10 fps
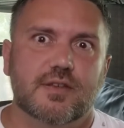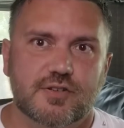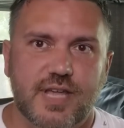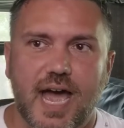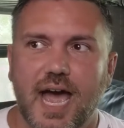
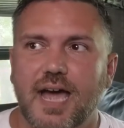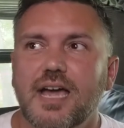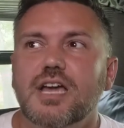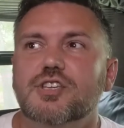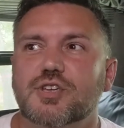there's
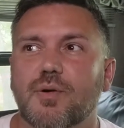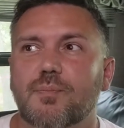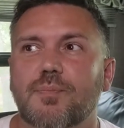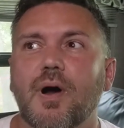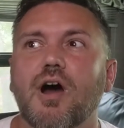that.
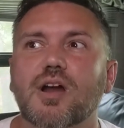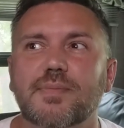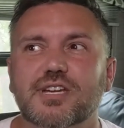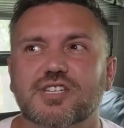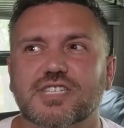So part
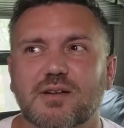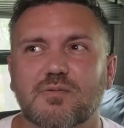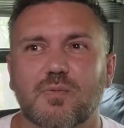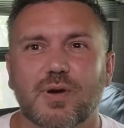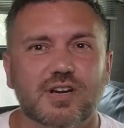of me is just
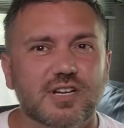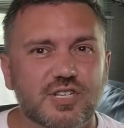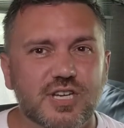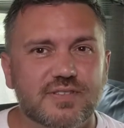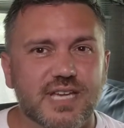like, well, where
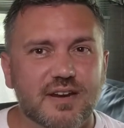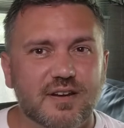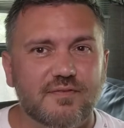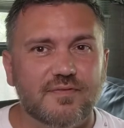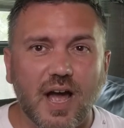could she have set
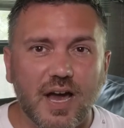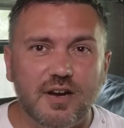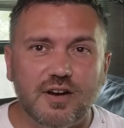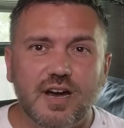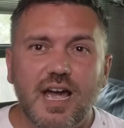it on
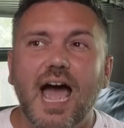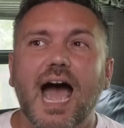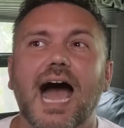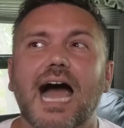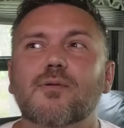fire?
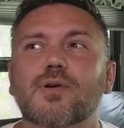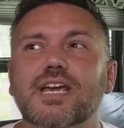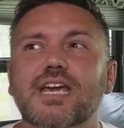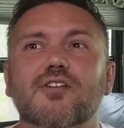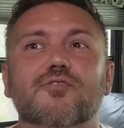I
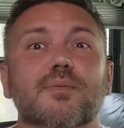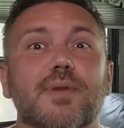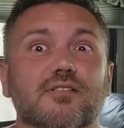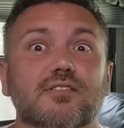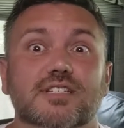want to hear from the
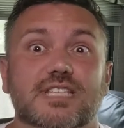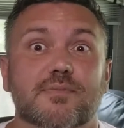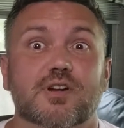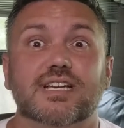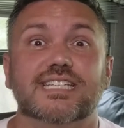medical
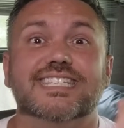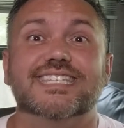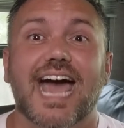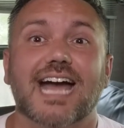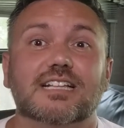examiner
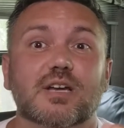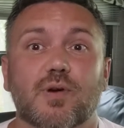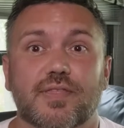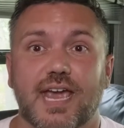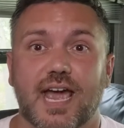exactly
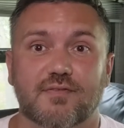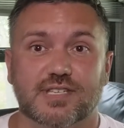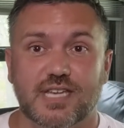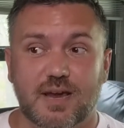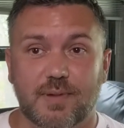what they have
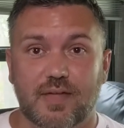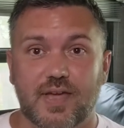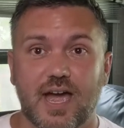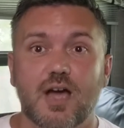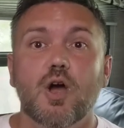to say
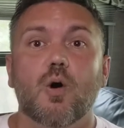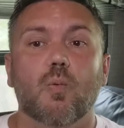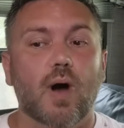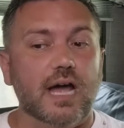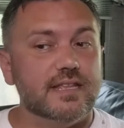about that.
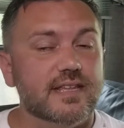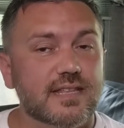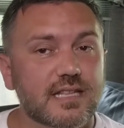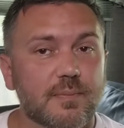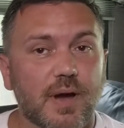Why did they
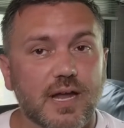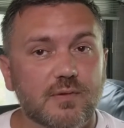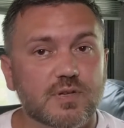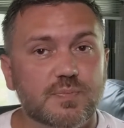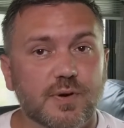think the
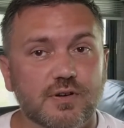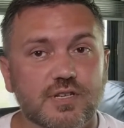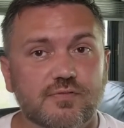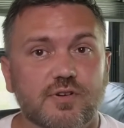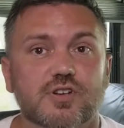body was
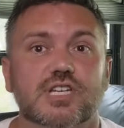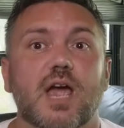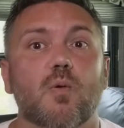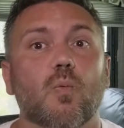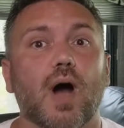burnt at first,
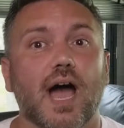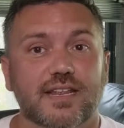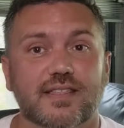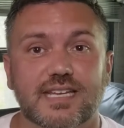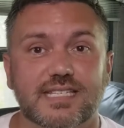and
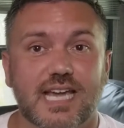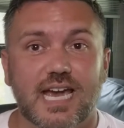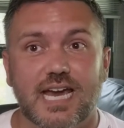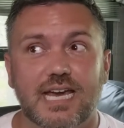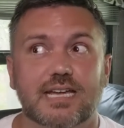why did they
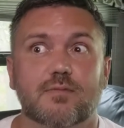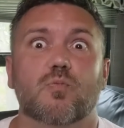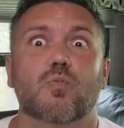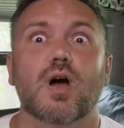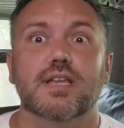say it
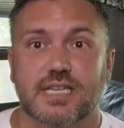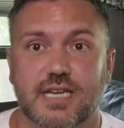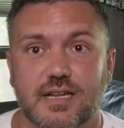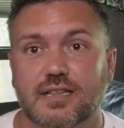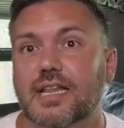
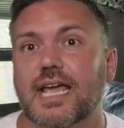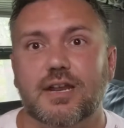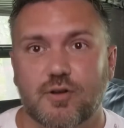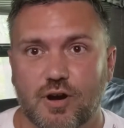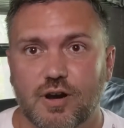wasn't
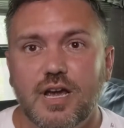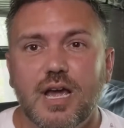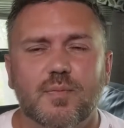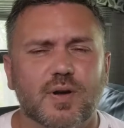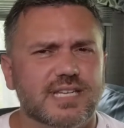later?
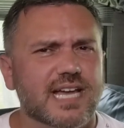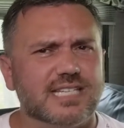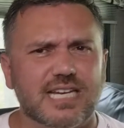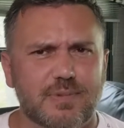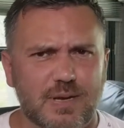Because
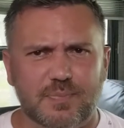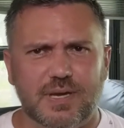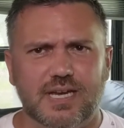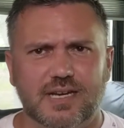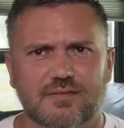that's going to be
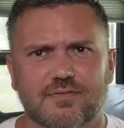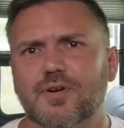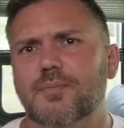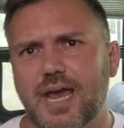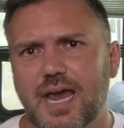big
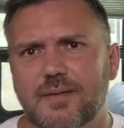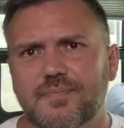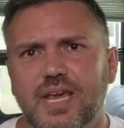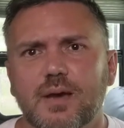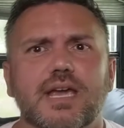for me.
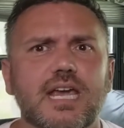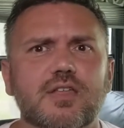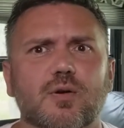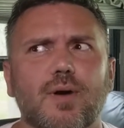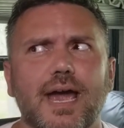
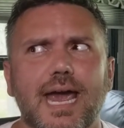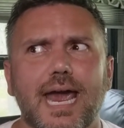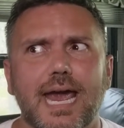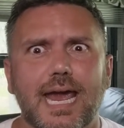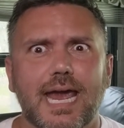Either
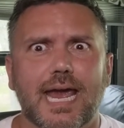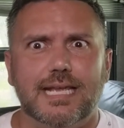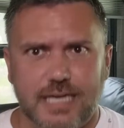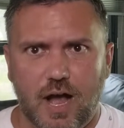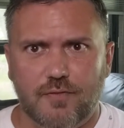way,
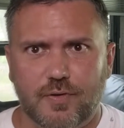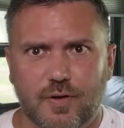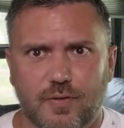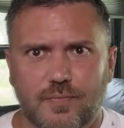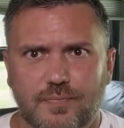it's
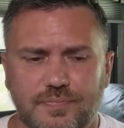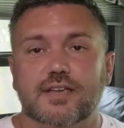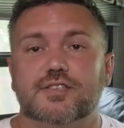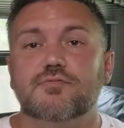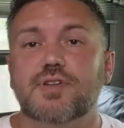awful.
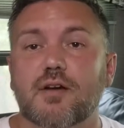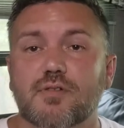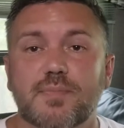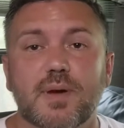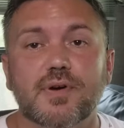Okay, so
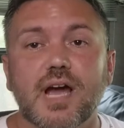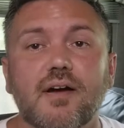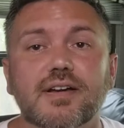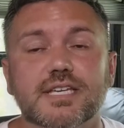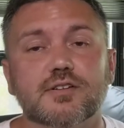now remember
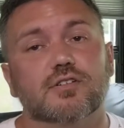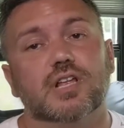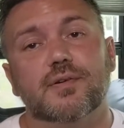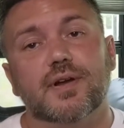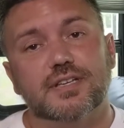how I said
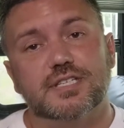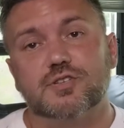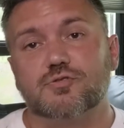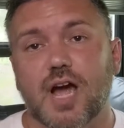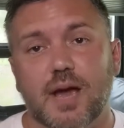earlier when I was
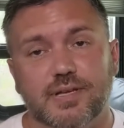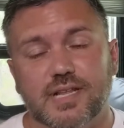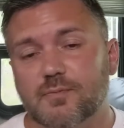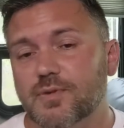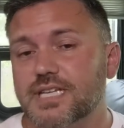
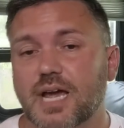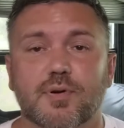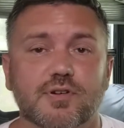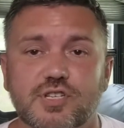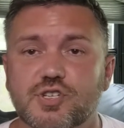describing like what type
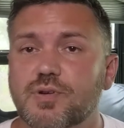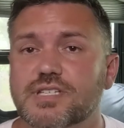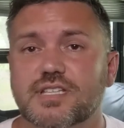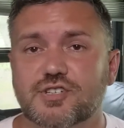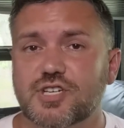of person she
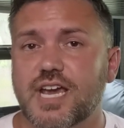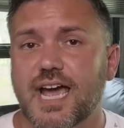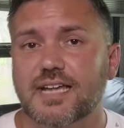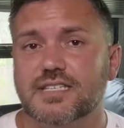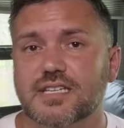was and that she
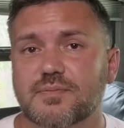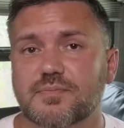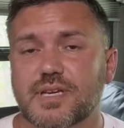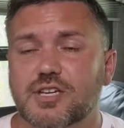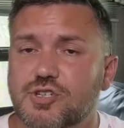had
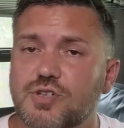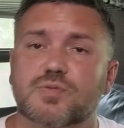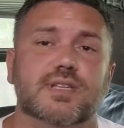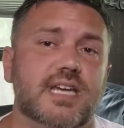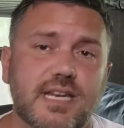some
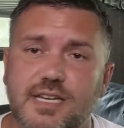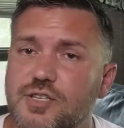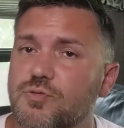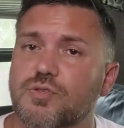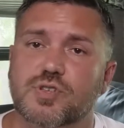issues with eating
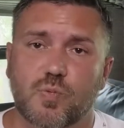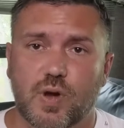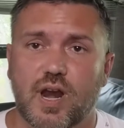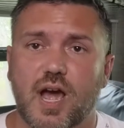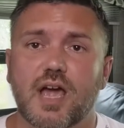disorders
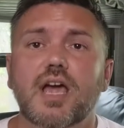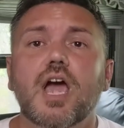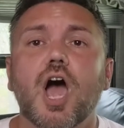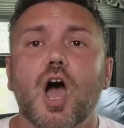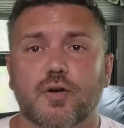and whatnot.
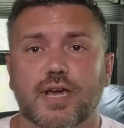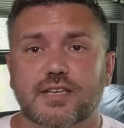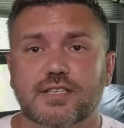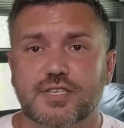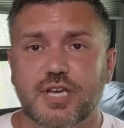
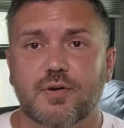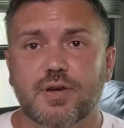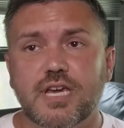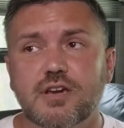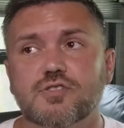Okay,
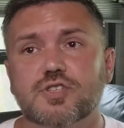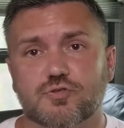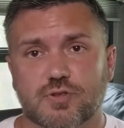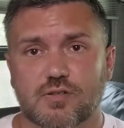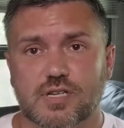so here's
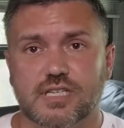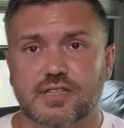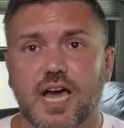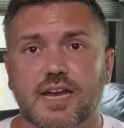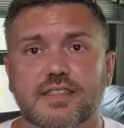the drill because
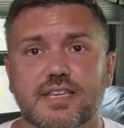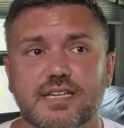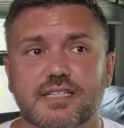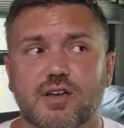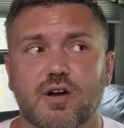a lot of
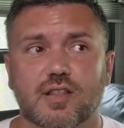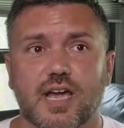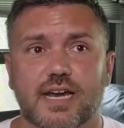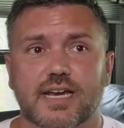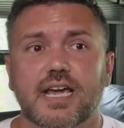things are
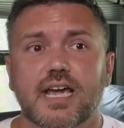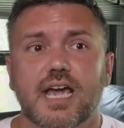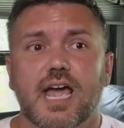like